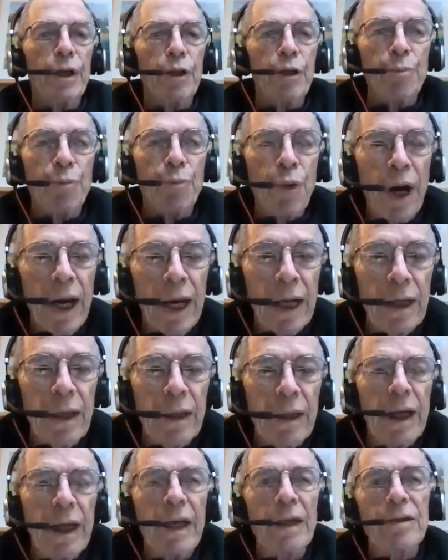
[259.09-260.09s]
The
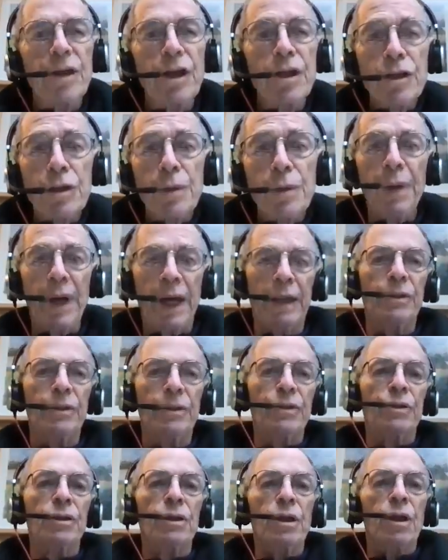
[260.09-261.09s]
brain
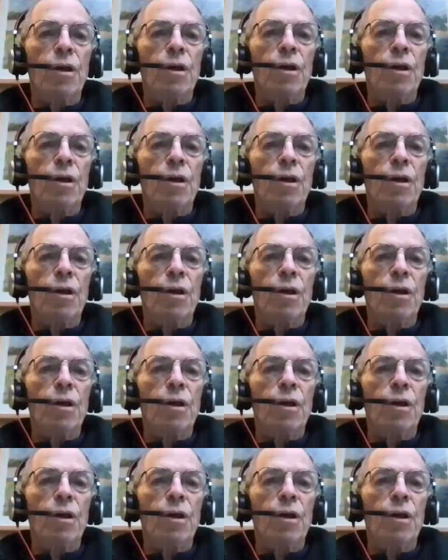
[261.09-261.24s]
anticipates